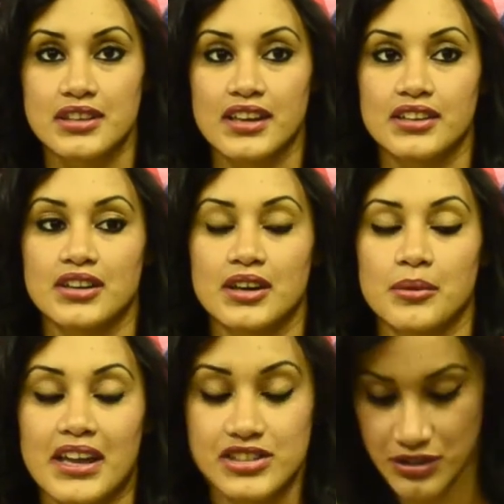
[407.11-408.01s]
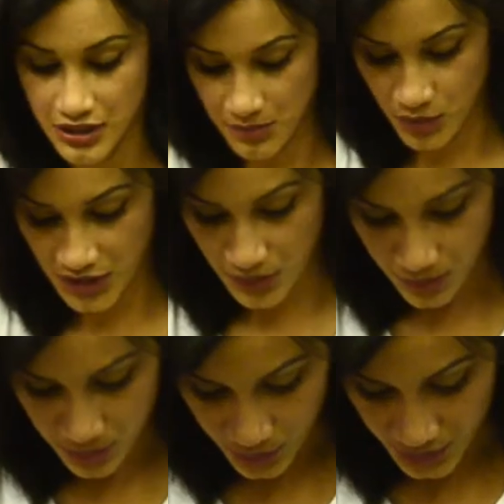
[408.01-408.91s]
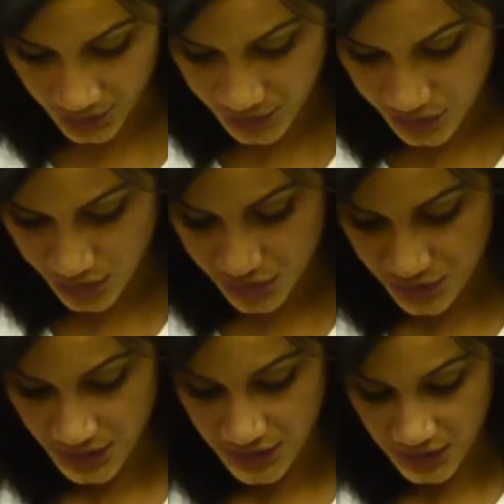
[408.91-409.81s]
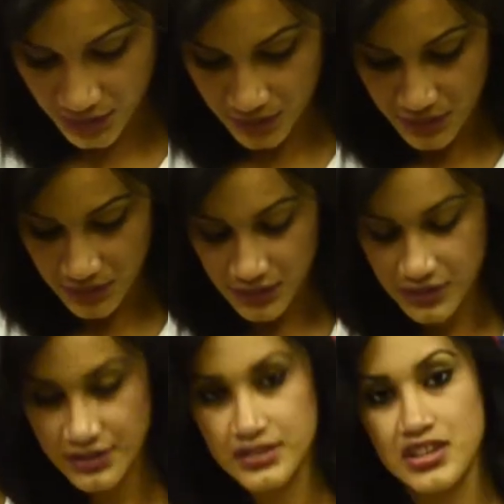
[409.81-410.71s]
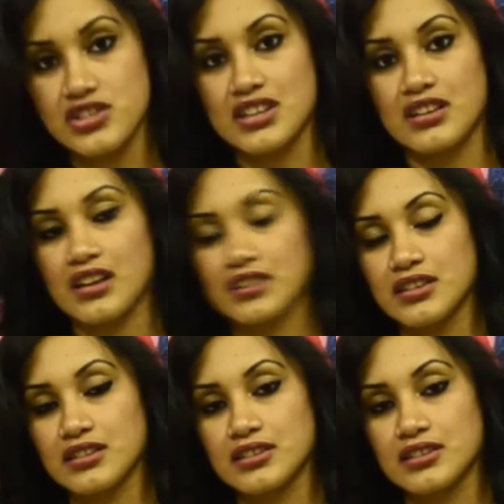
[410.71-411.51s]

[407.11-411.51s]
and actually I'm wearing one of the shirts right now, DJ LALA.